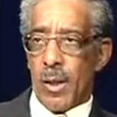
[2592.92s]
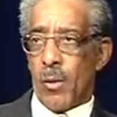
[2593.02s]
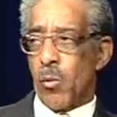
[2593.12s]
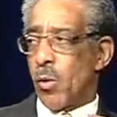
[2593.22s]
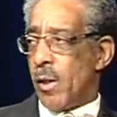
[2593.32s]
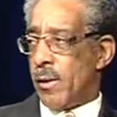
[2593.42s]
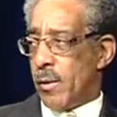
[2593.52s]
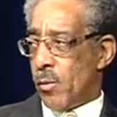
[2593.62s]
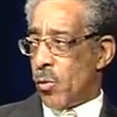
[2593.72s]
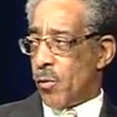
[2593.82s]

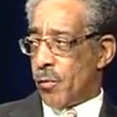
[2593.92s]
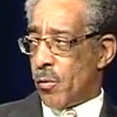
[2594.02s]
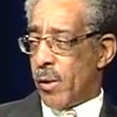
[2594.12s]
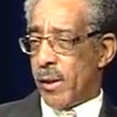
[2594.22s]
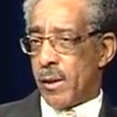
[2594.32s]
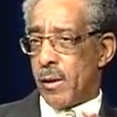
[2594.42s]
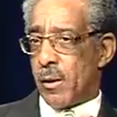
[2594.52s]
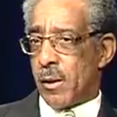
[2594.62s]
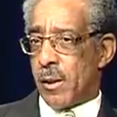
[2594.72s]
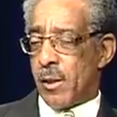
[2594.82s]
worth the wait.
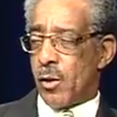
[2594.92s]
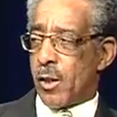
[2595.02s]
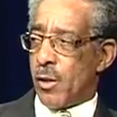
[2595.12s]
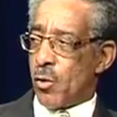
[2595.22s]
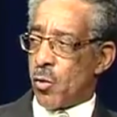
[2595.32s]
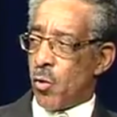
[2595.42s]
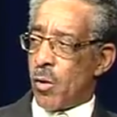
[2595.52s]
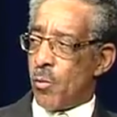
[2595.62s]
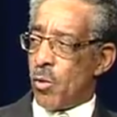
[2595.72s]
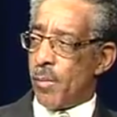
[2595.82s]
Can you talk
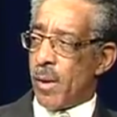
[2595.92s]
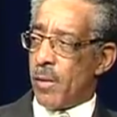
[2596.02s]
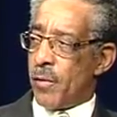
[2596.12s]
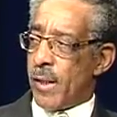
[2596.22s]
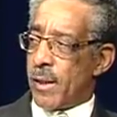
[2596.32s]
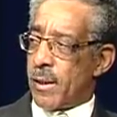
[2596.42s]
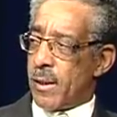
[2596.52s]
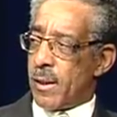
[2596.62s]
more about that